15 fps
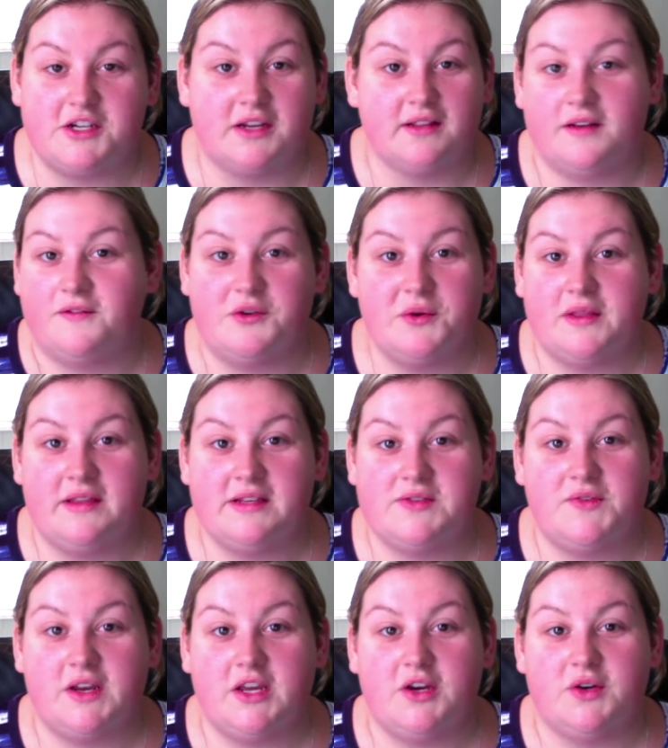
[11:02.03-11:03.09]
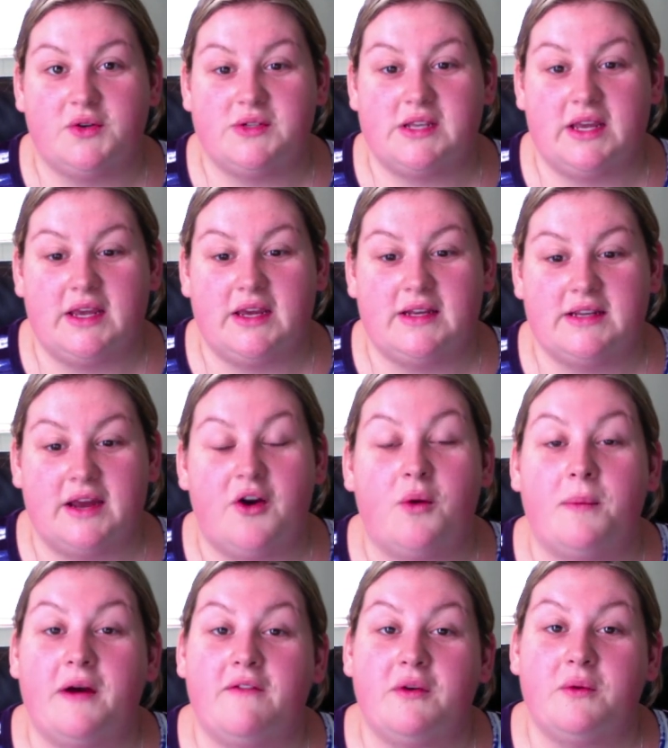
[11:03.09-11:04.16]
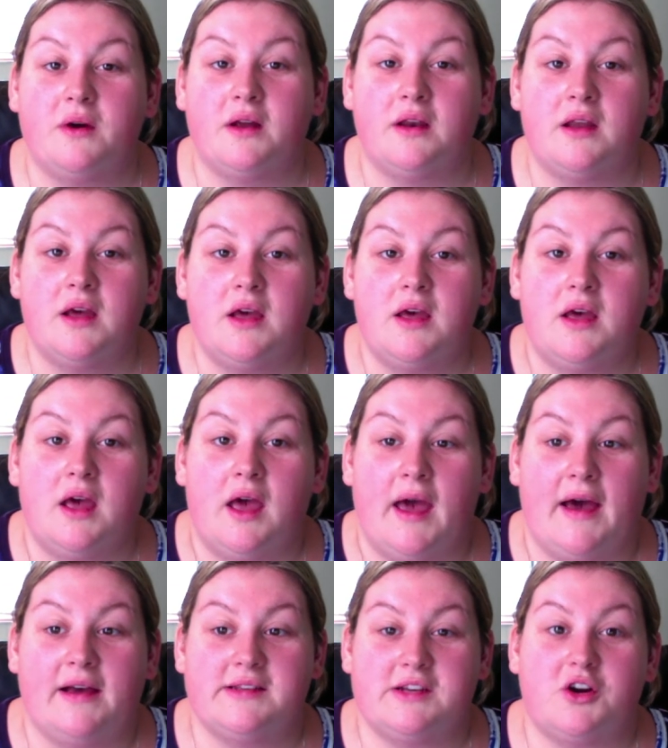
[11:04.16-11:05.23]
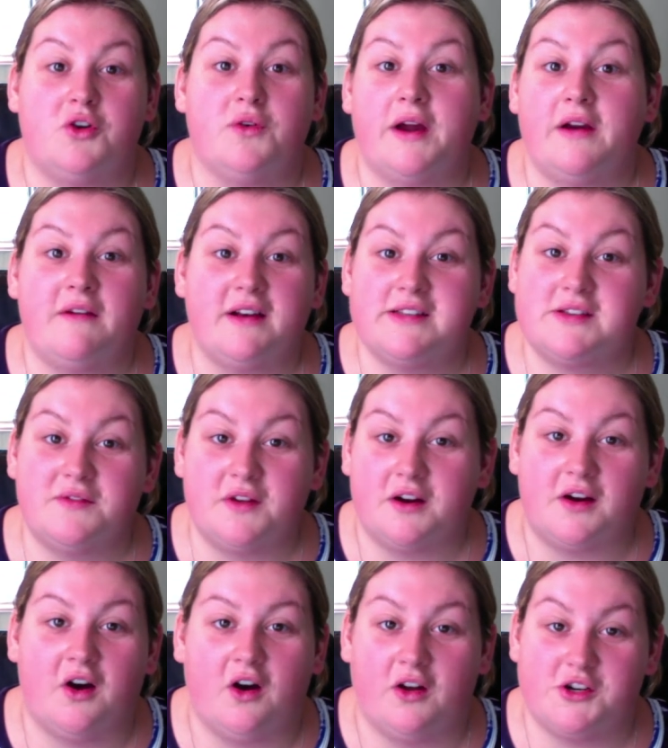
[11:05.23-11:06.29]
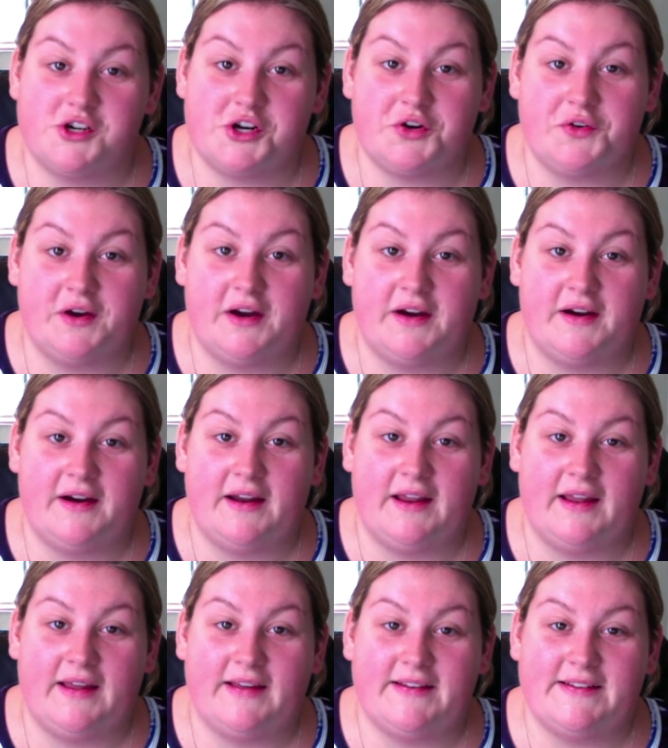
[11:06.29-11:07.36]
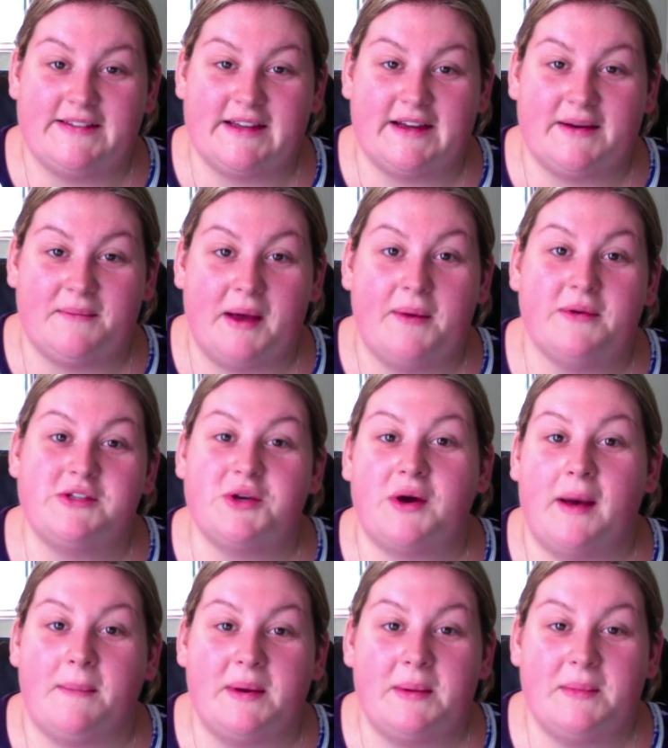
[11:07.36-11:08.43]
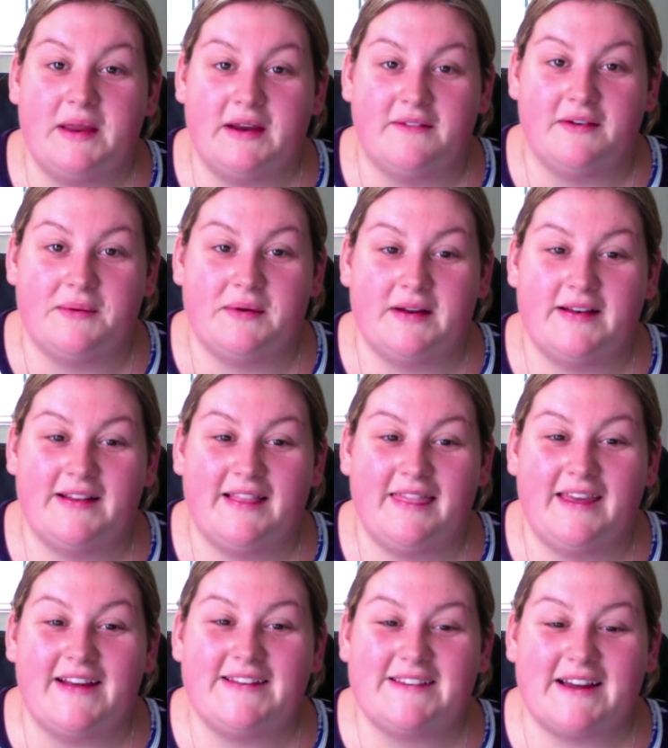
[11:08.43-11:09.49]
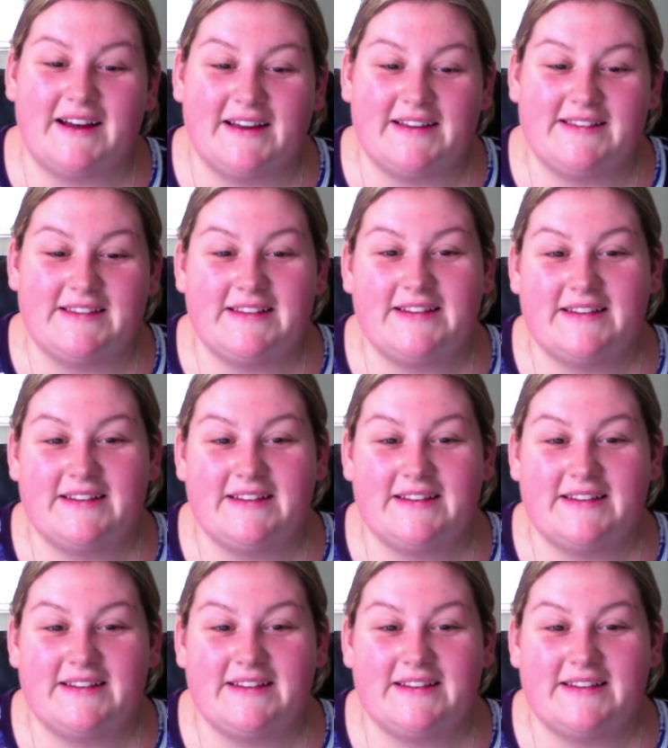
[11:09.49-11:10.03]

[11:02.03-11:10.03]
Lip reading: I love doing these videos, and I hope everyone has a great rest of their college career, and I was so happy to meet everyone. Thanks, guys.